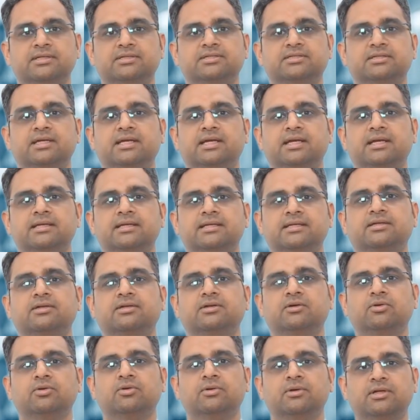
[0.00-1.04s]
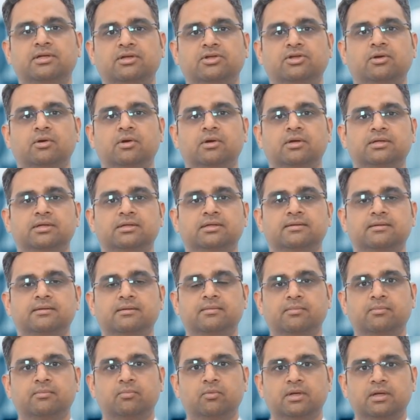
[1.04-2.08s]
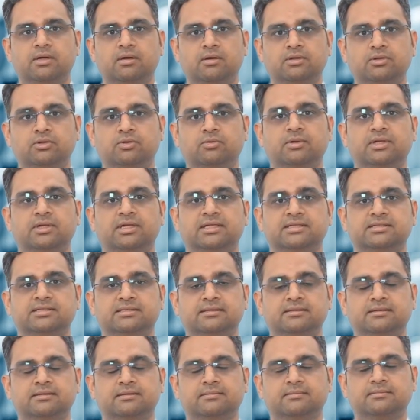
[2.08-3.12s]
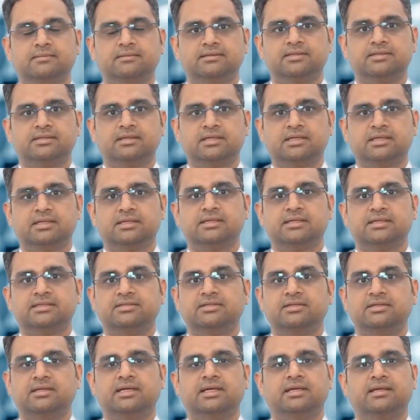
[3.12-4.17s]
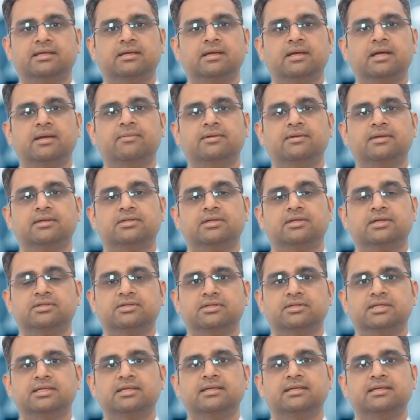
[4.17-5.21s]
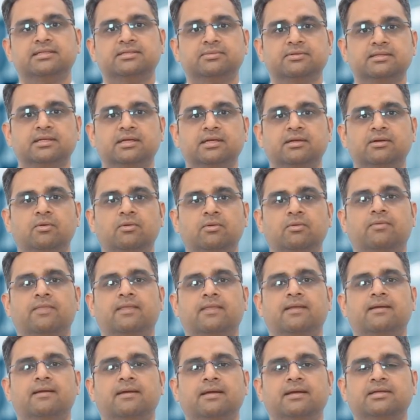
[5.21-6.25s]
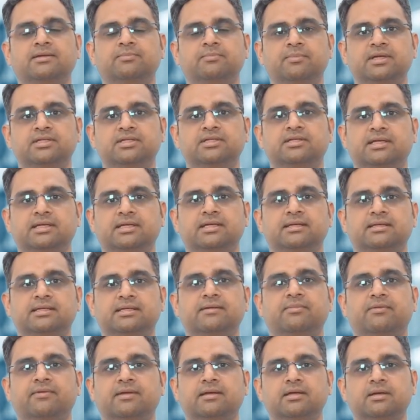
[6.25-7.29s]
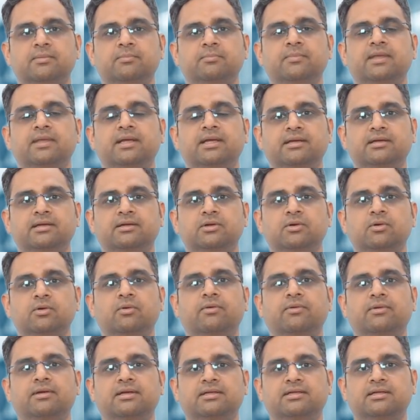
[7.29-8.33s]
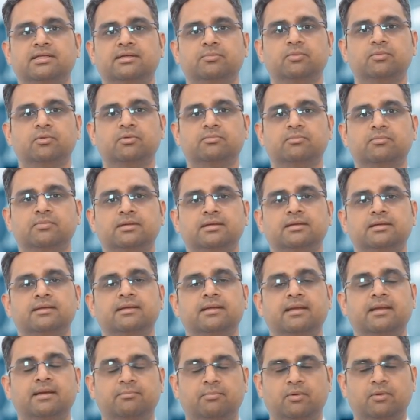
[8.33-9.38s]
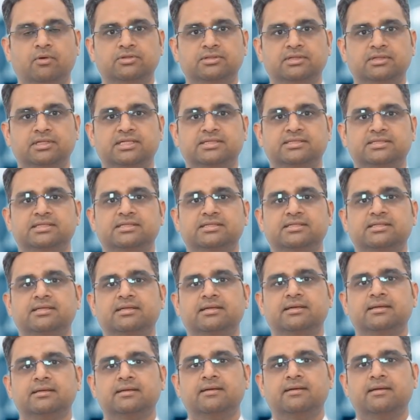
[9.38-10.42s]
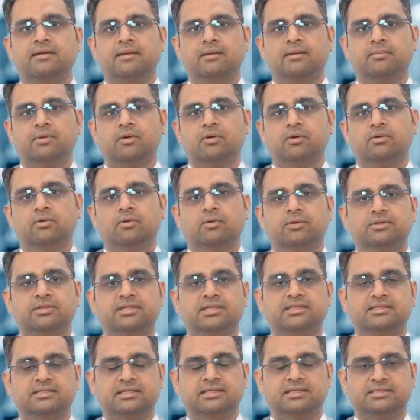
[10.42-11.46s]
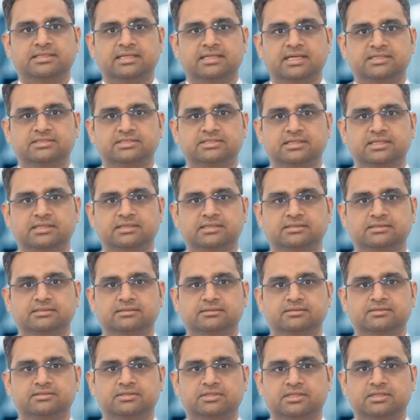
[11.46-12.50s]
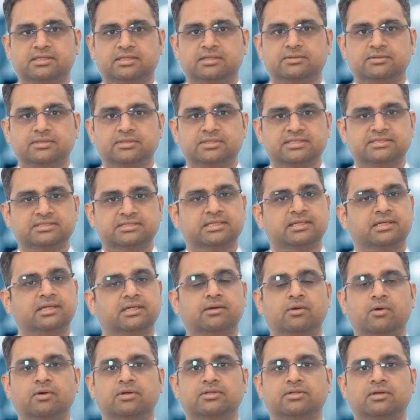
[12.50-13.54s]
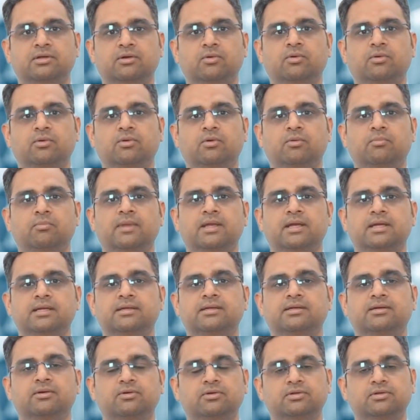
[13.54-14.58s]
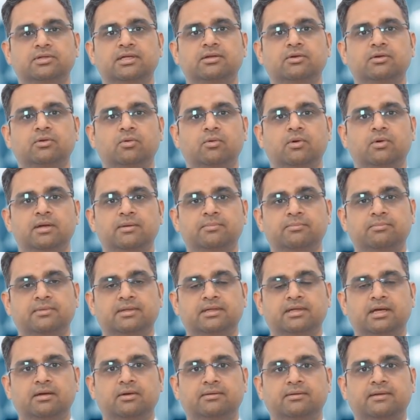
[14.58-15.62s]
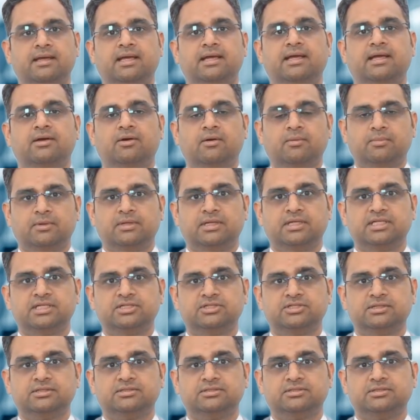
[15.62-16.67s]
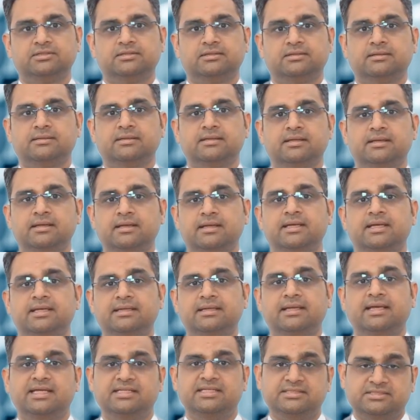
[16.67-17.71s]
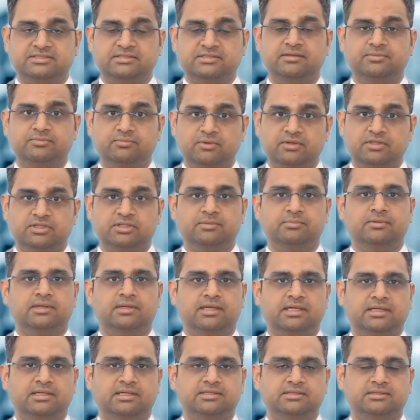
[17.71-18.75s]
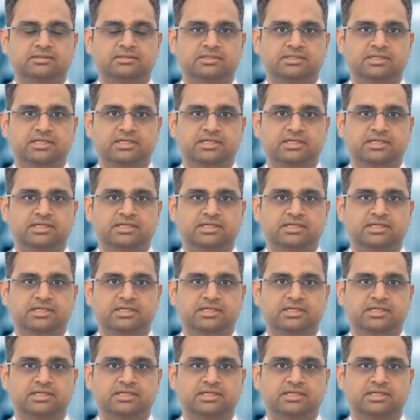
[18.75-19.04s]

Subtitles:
stay is usually short, 1 or 2 days. The recurrence rate after surgery is very low, especially if the complete growth is removed. In most cases, the prognosis is excellent. Children with a single osteochondroma usually grow up without any complications. In cases of multiple hereditary